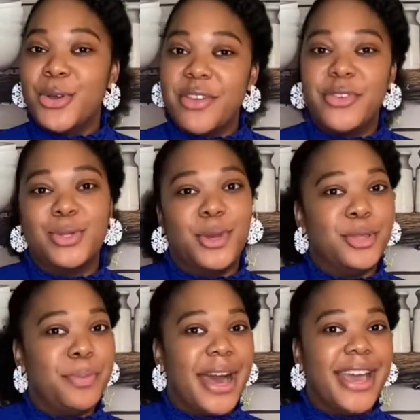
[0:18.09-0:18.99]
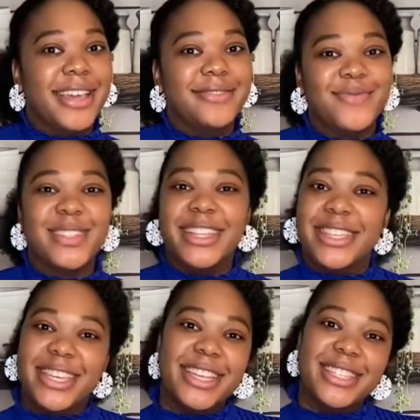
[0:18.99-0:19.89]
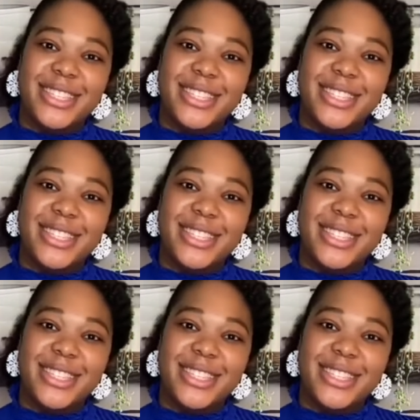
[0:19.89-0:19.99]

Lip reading: if it's worth buying. Let's get into